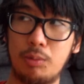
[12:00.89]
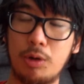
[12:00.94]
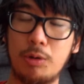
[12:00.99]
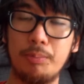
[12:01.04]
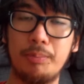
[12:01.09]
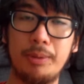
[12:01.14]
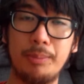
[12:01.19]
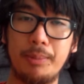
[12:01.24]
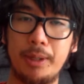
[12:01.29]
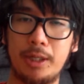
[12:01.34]
I
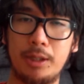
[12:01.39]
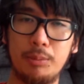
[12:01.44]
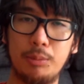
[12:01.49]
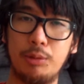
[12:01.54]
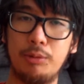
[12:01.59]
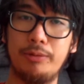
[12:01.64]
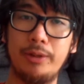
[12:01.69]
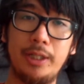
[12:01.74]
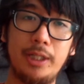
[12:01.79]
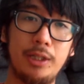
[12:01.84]
won't be making
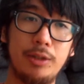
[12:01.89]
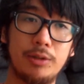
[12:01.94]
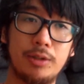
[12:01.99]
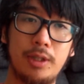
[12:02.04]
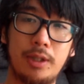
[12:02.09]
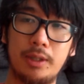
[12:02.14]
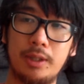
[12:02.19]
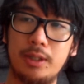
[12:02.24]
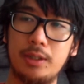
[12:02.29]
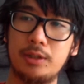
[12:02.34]
more
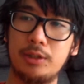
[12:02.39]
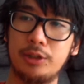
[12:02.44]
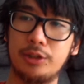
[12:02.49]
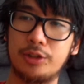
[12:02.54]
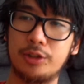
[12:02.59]
videos like this.